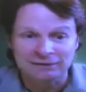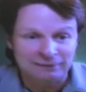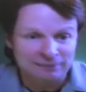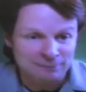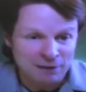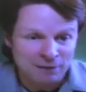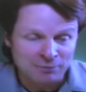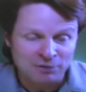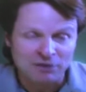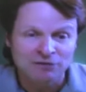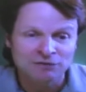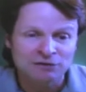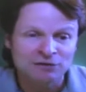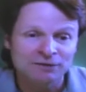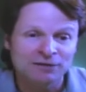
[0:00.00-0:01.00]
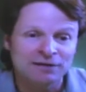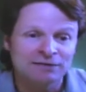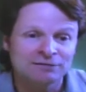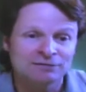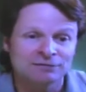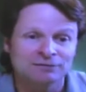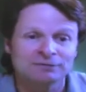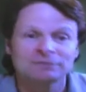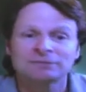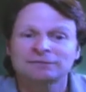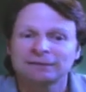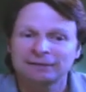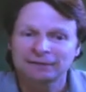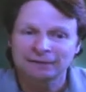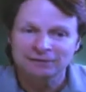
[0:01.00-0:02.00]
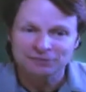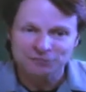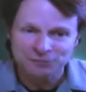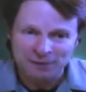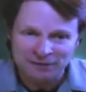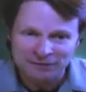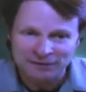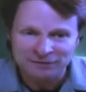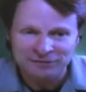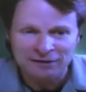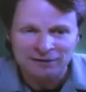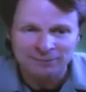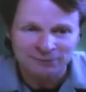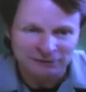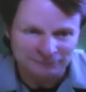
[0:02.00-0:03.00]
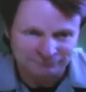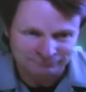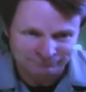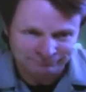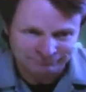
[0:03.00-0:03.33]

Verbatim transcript: my prayers aren't answered. And again, it's about that timing.